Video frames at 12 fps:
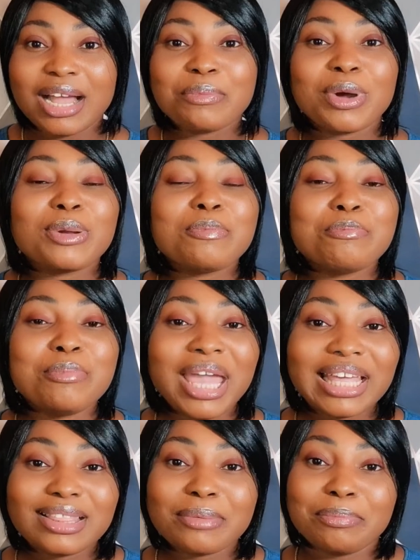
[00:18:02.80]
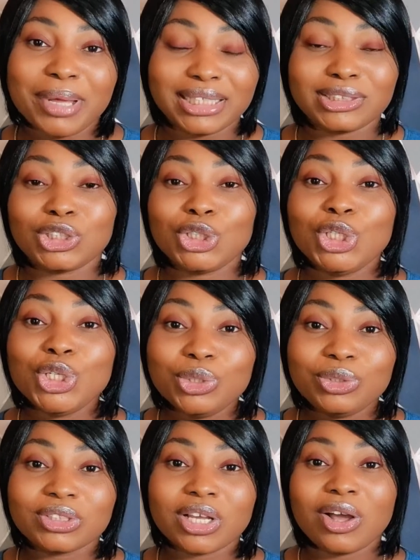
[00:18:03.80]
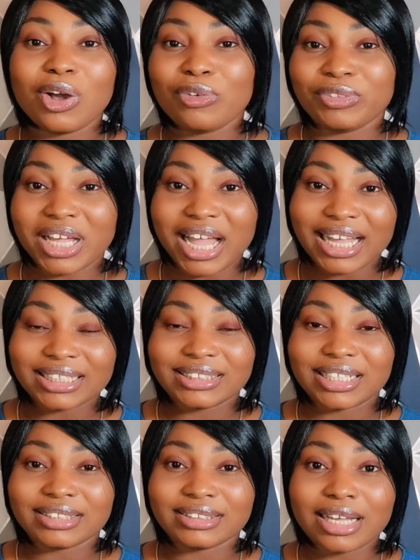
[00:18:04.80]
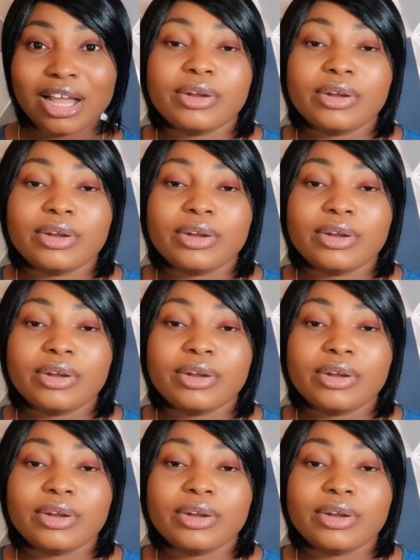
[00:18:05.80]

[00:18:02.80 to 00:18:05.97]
but make the best use of the access.